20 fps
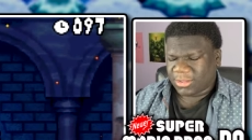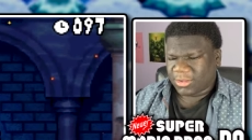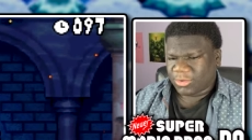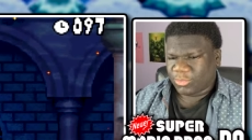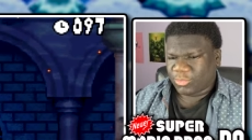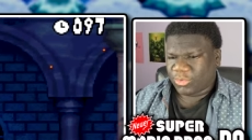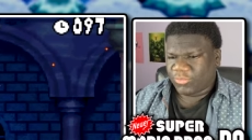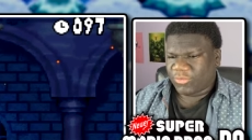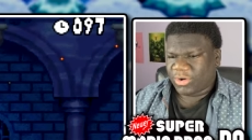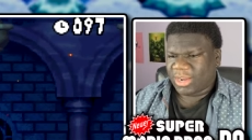
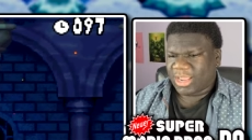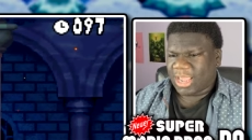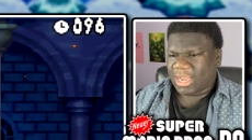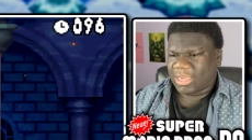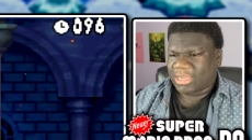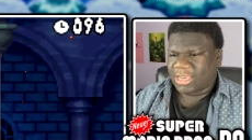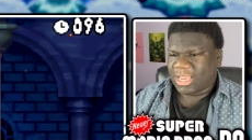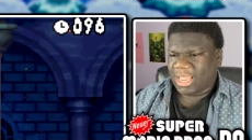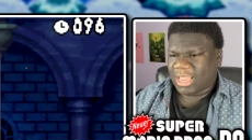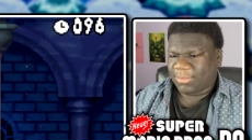We're running out of
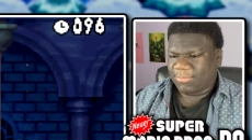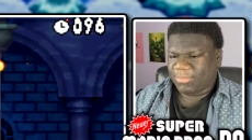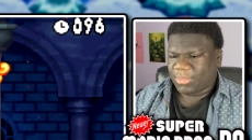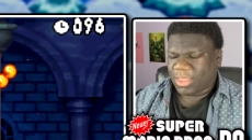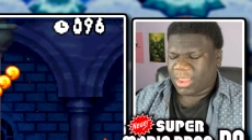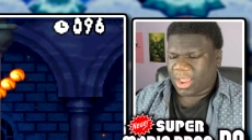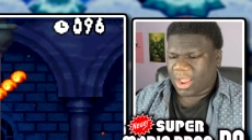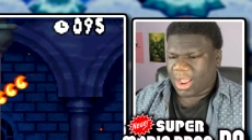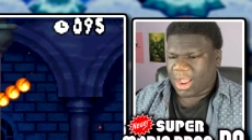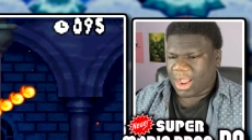time.
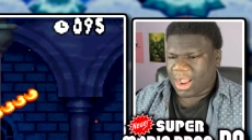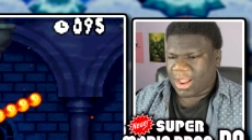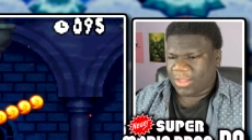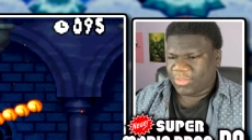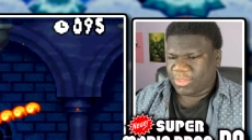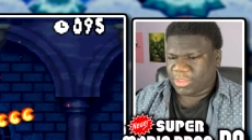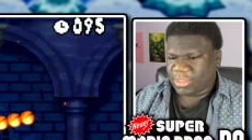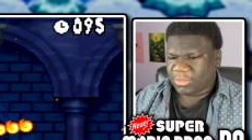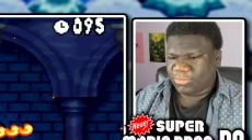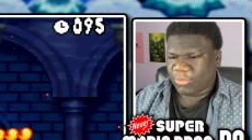Ah, uh,
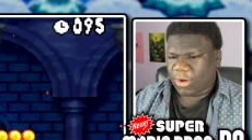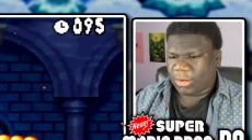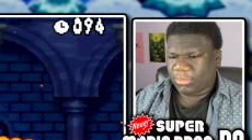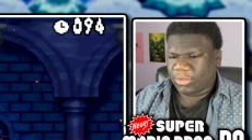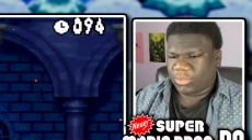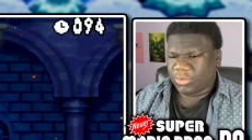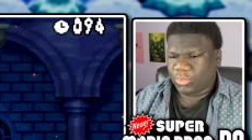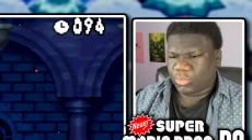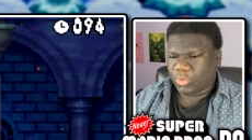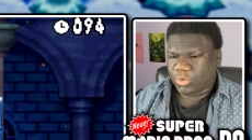this is
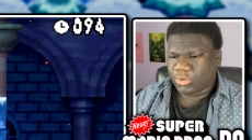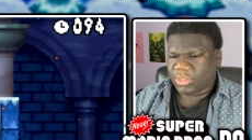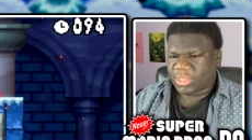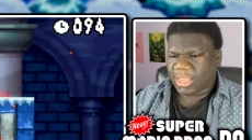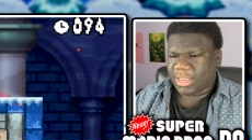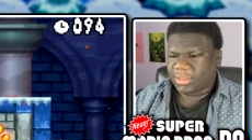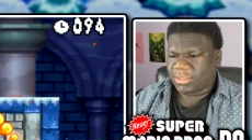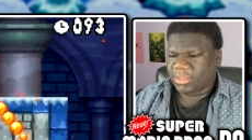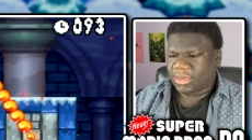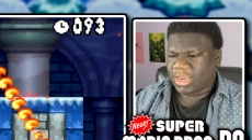probably the worst
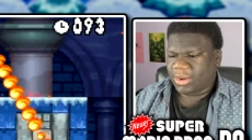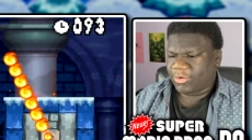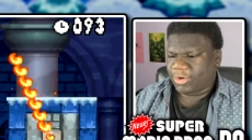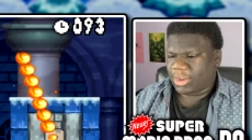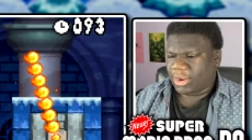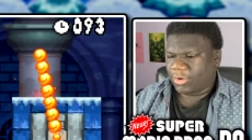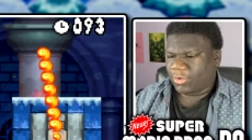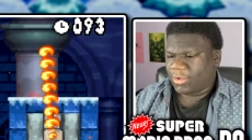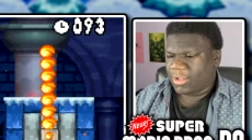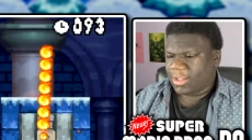case
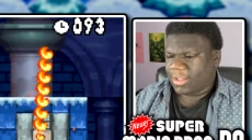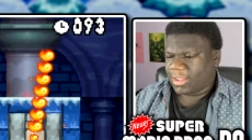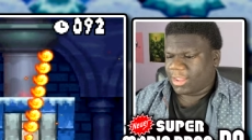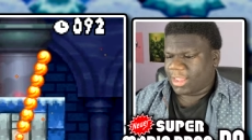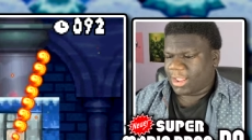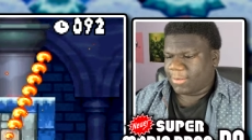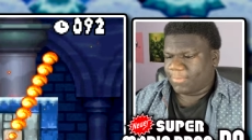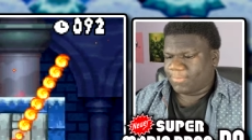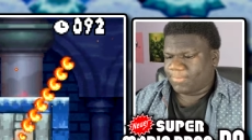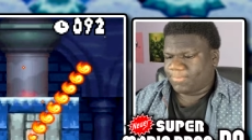scenario.
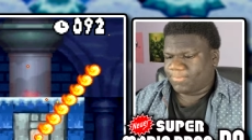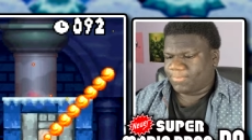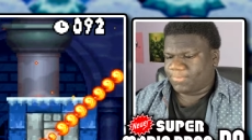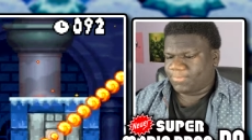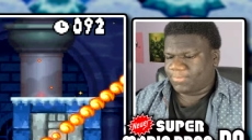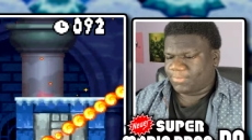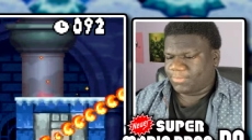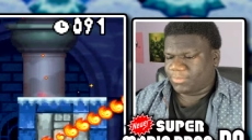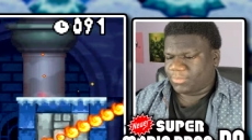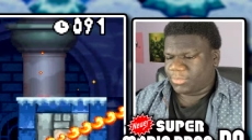Yep.
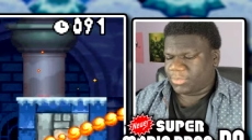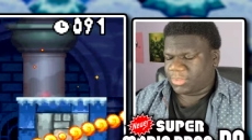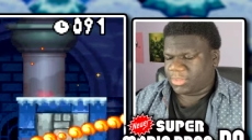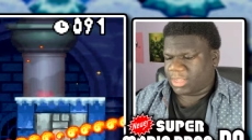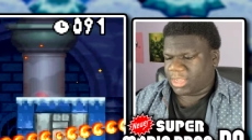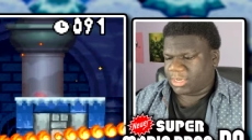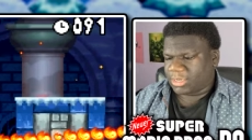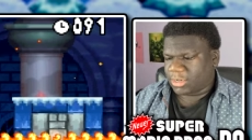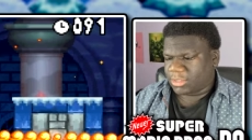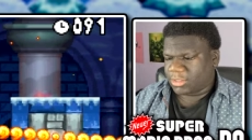
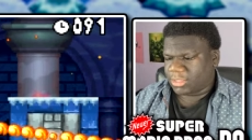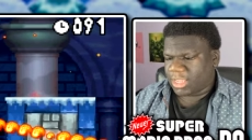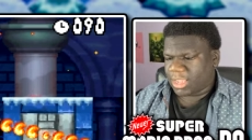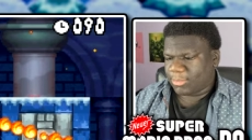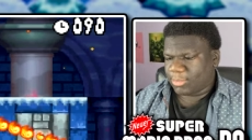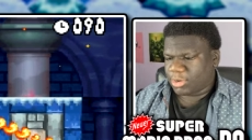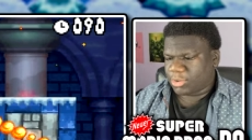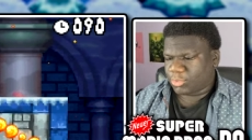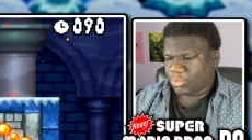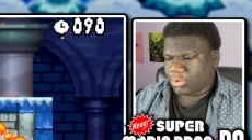It doesn't get
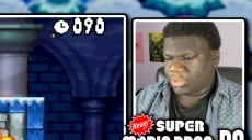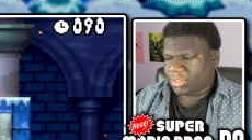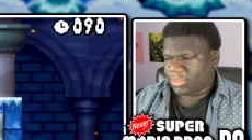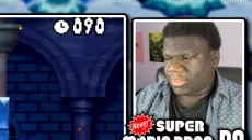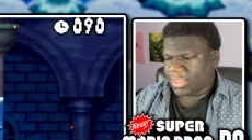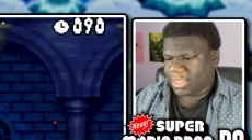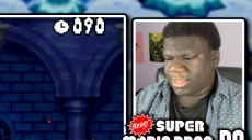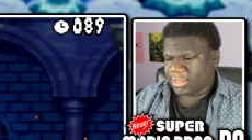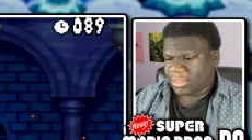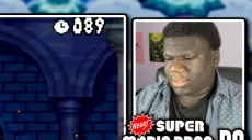much worse than
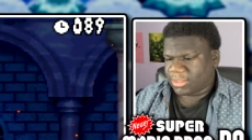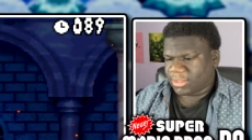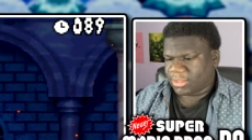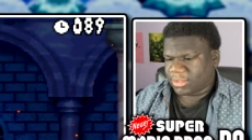this.